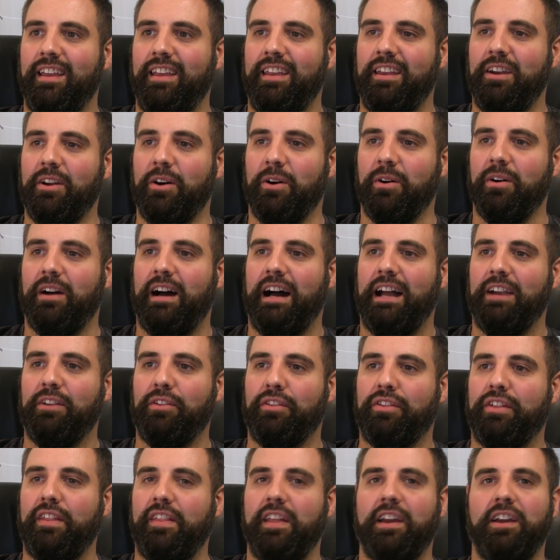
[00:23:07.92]
you know, I
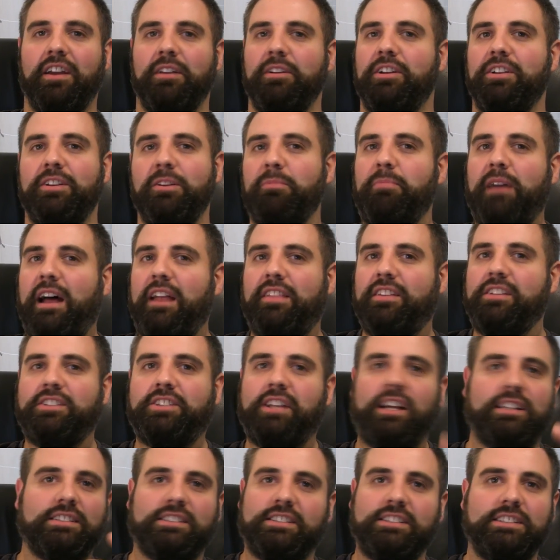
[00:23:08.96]
don't think they're going to do better than
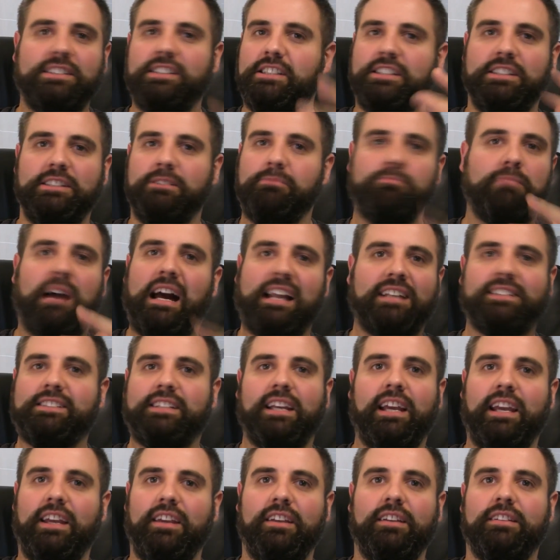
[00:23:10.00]
Chelsea, Man
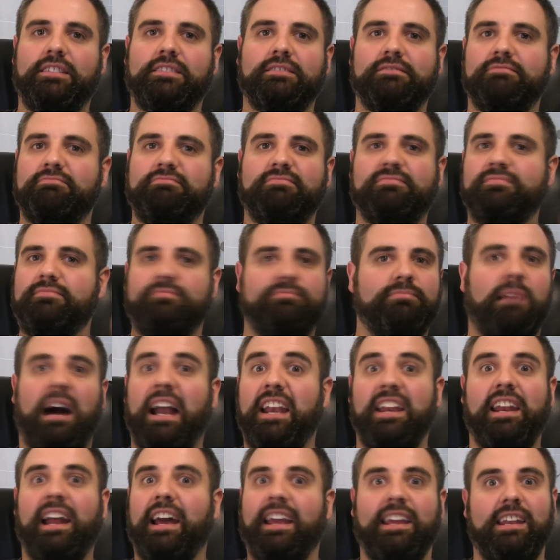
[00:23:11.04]
City,
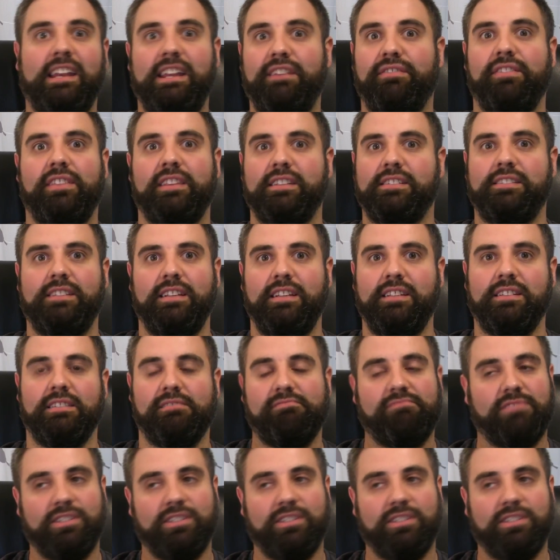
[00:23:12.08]
Man United even this season.